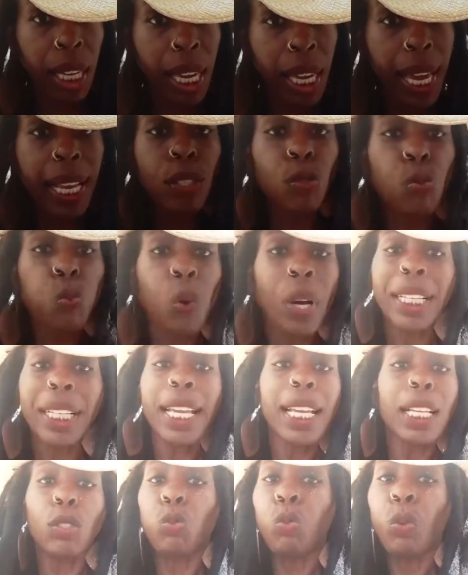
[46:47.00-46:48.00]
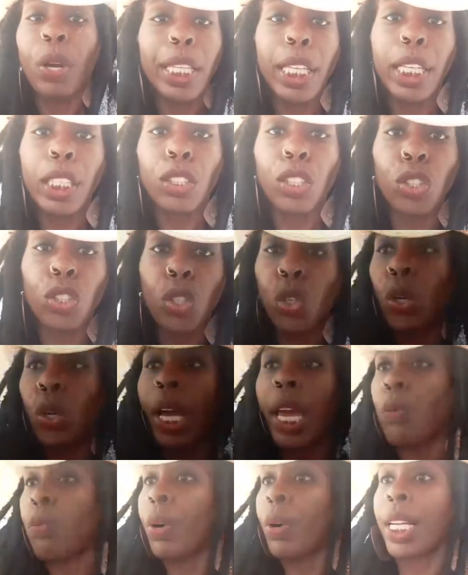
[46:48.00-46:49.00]
It's what he's willing to do
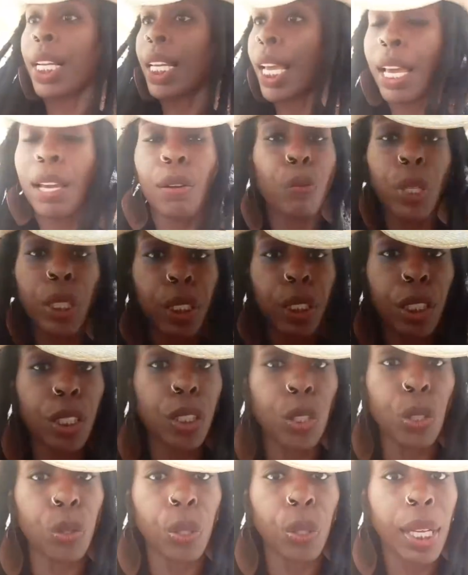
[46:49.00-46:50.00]
and what he ain't willing to do.